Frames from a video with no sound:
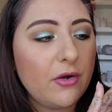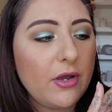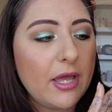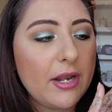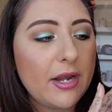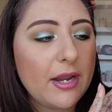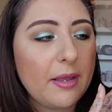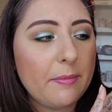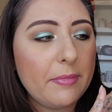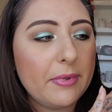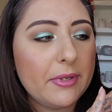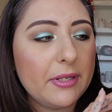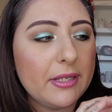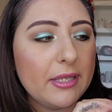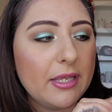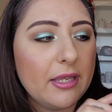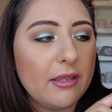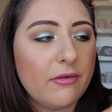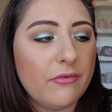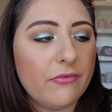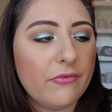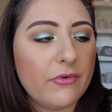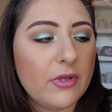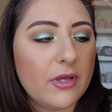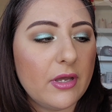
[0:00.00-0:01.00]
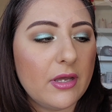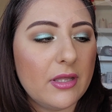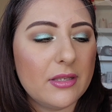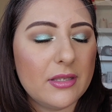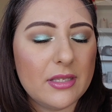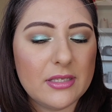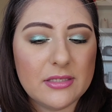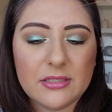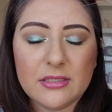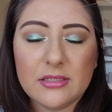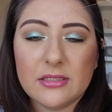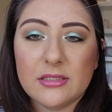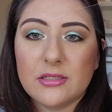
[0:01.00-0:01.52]
And I believe
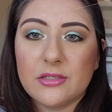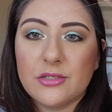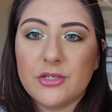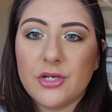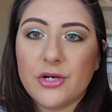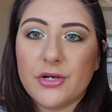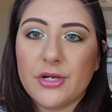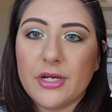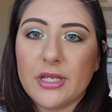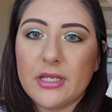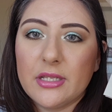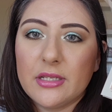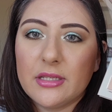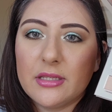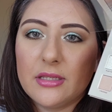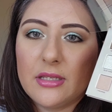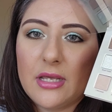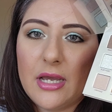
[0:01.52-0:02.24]
this is dirty.